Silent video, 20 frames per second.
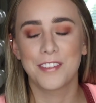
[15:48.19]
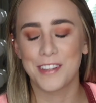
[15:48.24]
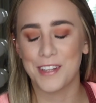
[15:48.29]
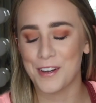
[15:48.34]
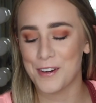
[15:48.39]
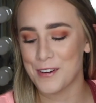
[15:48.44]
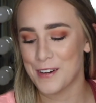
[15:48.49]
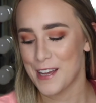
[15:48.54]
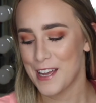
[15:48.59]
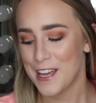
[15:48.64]

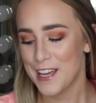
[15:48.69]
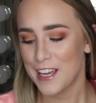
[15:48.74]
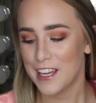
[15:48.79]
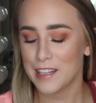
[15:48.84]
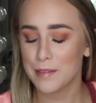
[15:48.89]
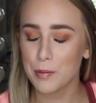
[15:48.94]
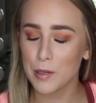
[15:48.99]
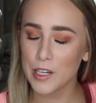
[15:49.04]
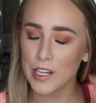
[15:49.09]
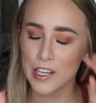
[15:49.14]
So
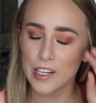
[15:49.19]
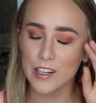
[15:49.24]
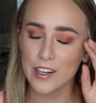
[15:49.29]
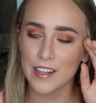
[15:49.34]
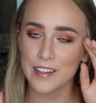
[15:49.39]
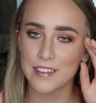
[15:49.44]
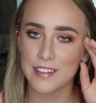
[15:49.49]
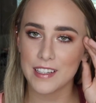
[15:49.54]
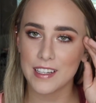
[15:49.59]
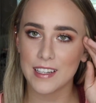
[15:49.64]
it's pretty
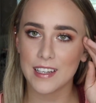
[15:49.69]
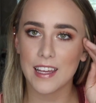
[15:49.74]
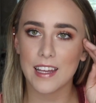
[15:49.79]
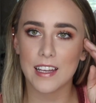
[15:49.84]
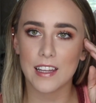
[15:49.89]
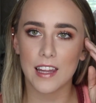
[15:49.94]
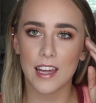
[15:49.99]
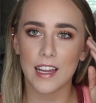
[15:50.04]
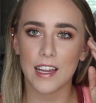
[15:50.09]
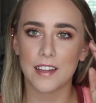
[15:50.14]
interesting.
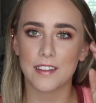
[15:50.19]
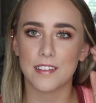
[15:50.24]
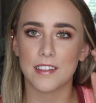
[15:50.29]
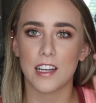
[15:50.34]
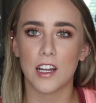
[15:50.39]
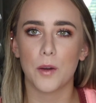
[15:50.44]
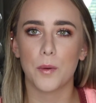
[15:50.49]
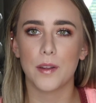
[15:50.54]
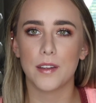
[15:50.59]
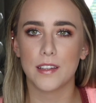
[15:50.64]
And like I
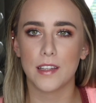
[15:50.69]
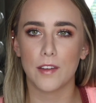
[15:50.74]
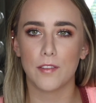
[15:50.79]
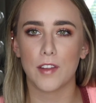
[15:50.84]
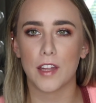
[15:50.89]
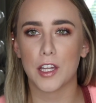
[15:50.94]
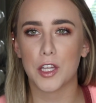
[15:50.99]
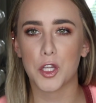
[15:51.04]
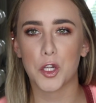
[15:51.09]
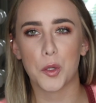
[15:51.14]
said, I always give
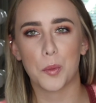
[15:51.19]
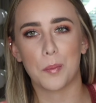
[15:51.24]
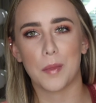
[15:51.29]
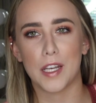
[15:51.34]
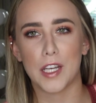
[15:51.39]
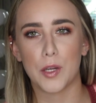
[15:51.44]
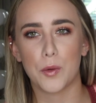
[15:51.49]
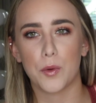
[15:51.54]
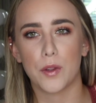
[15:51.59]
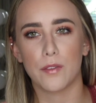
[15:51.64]
like little
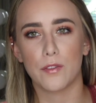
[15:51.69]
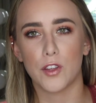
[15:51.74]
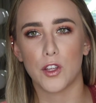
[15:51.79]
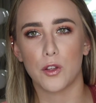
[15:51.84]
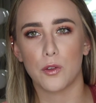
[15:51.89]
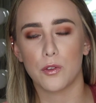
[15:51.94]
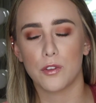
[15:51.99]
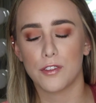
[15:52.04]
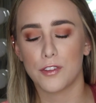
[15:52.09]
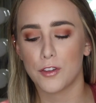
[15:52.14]
mini
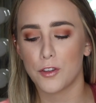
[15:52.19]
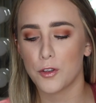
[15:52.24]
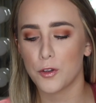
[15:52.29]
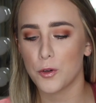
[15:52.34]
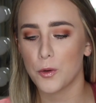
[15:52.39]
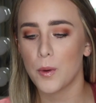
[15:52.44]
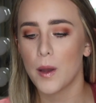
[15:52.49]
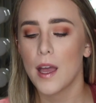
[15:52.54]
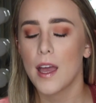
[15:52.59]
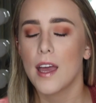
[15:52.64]
reviews
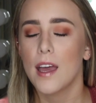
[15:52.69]
too.